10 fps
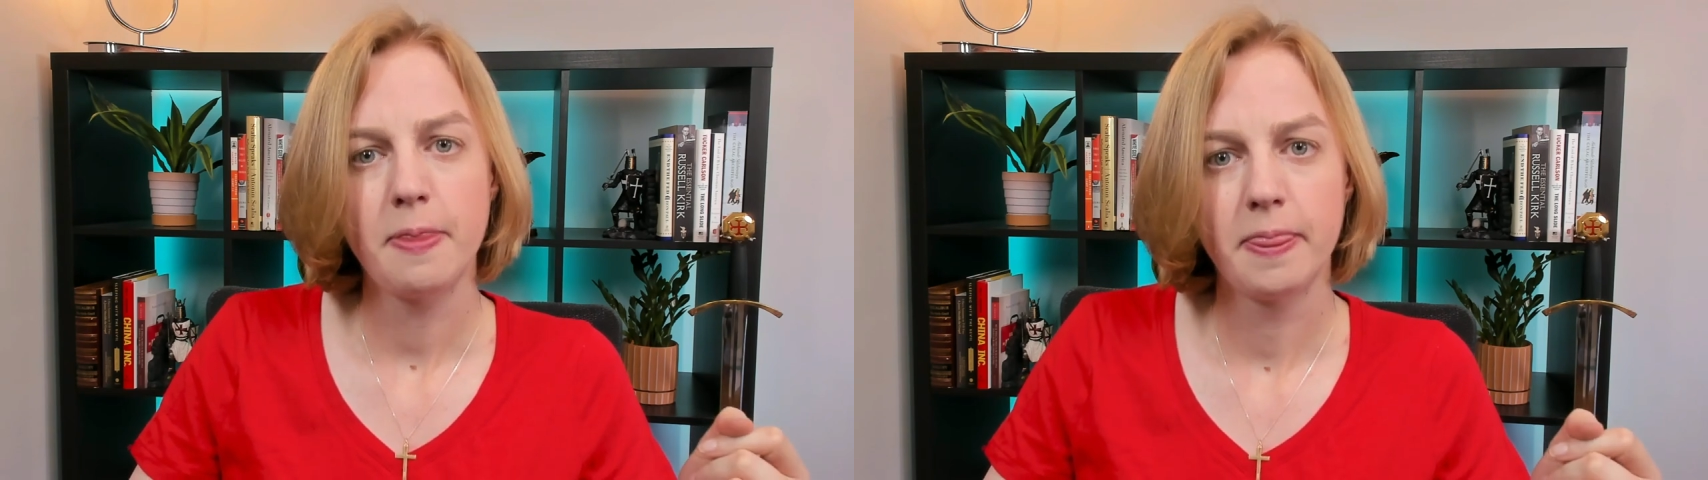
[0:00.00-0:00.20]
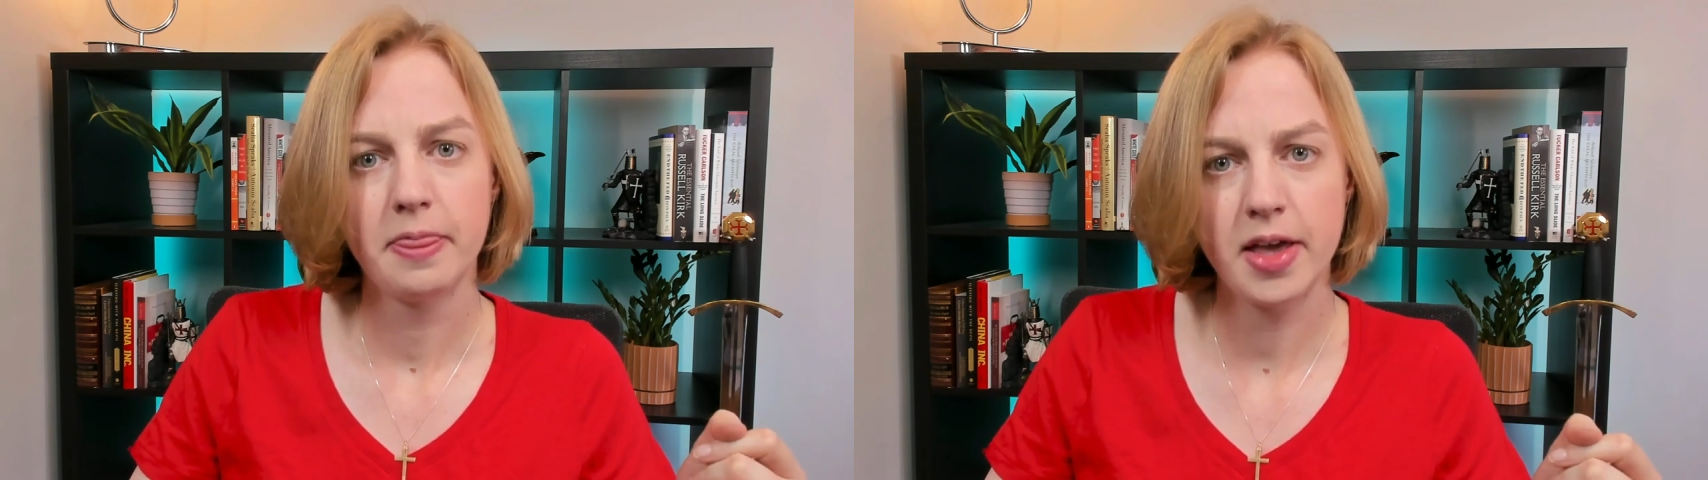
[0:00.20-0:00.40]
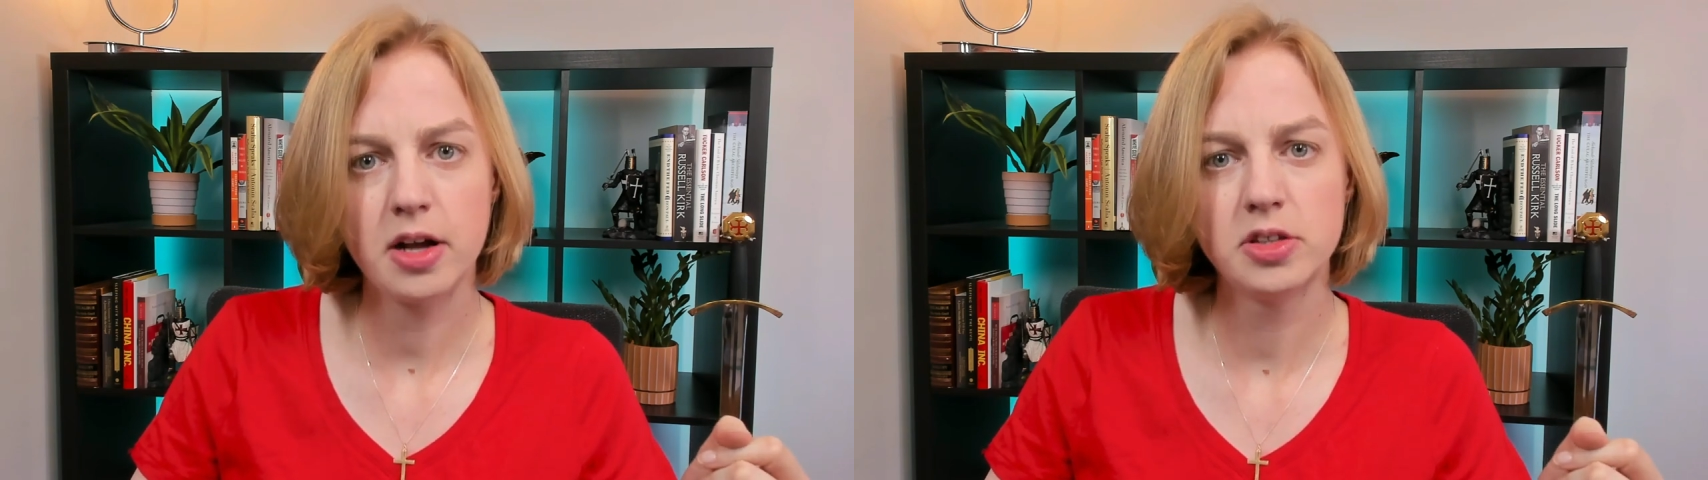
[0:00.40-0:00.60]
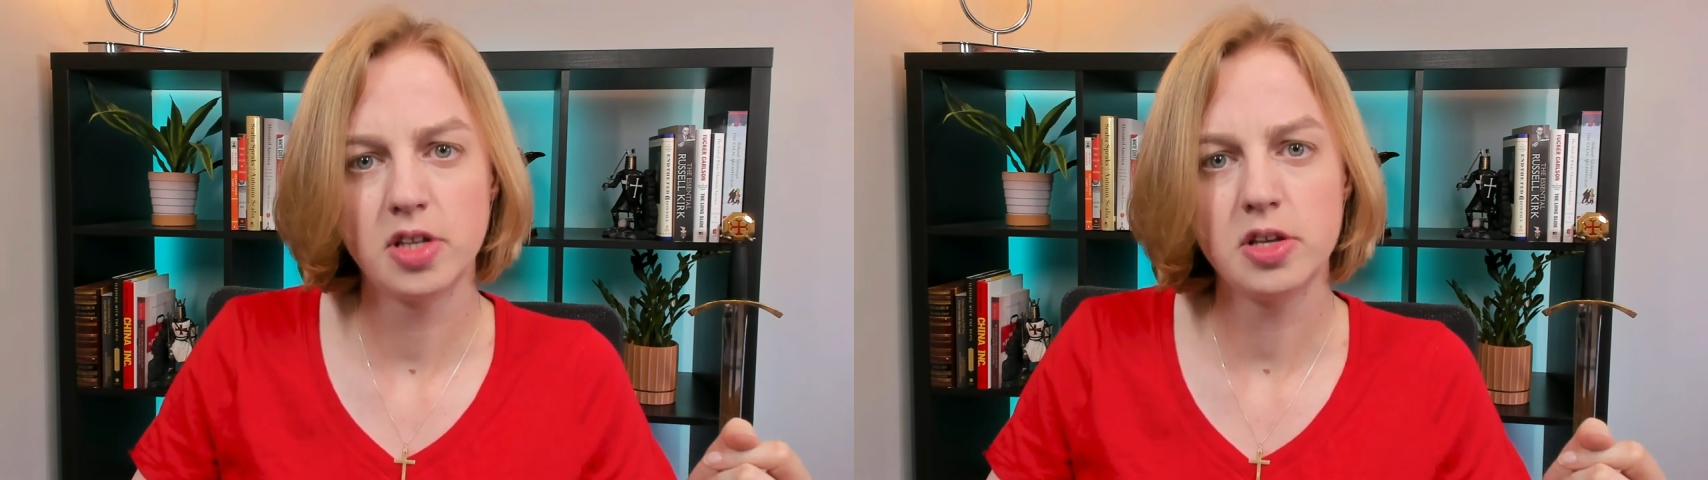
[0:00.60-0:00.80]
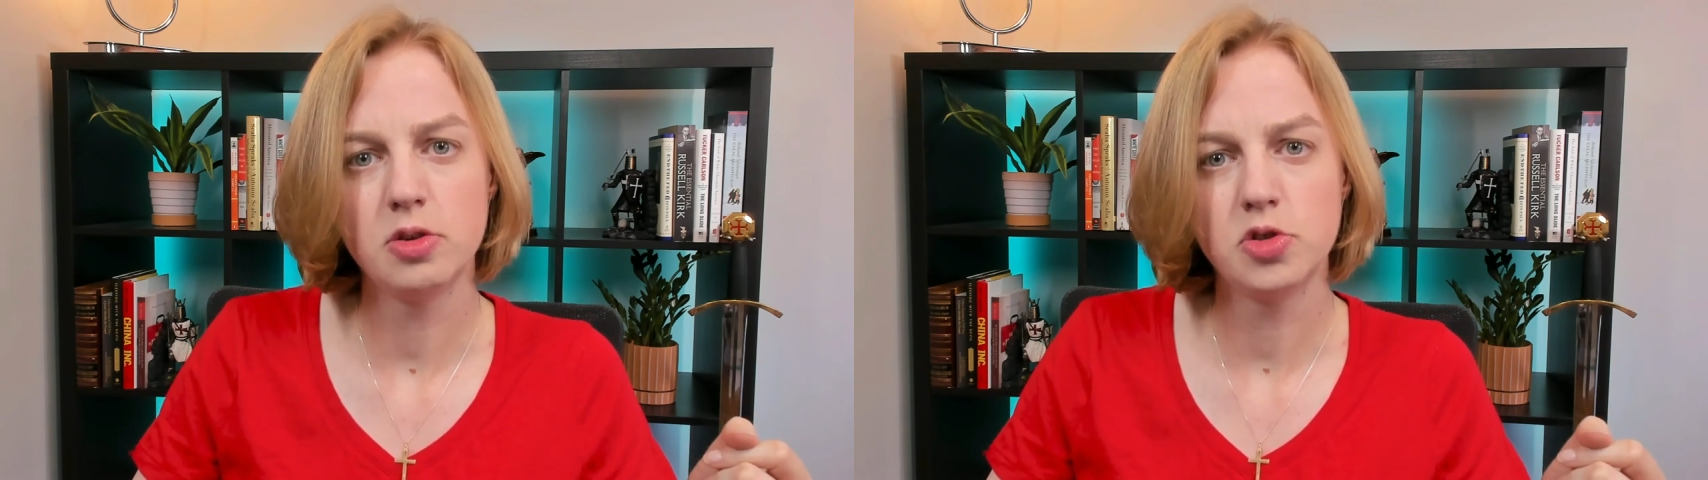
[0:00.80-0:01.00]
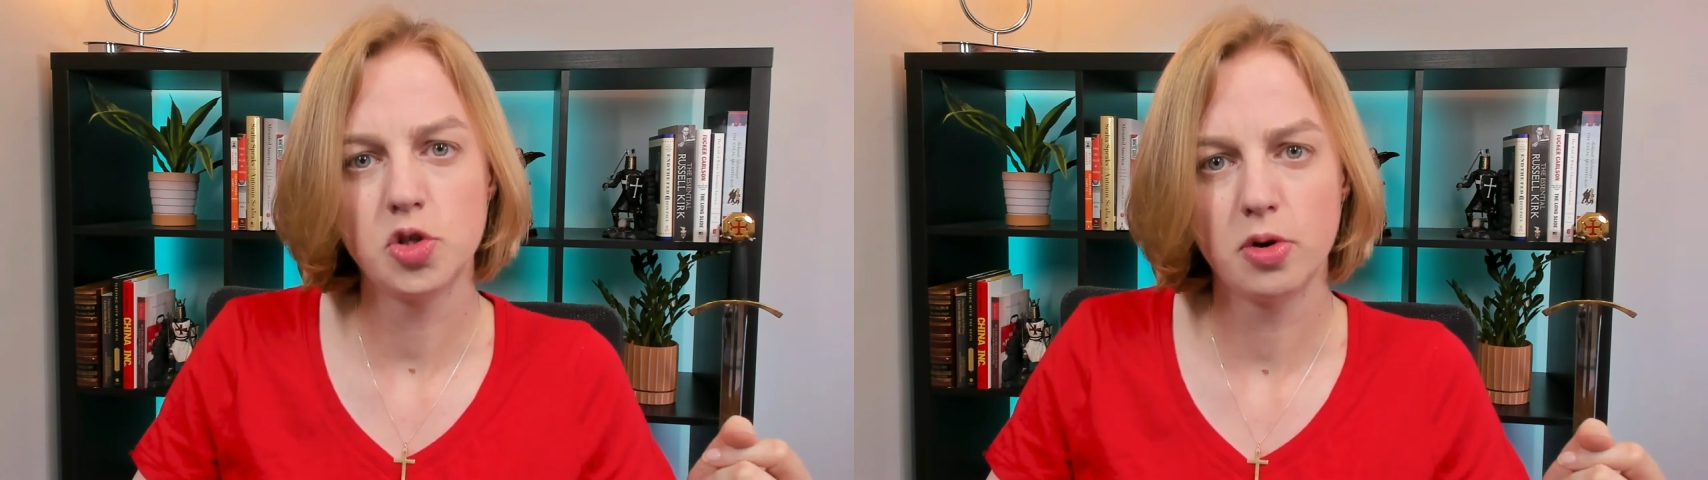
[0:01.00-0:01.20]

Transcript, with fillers: they continued to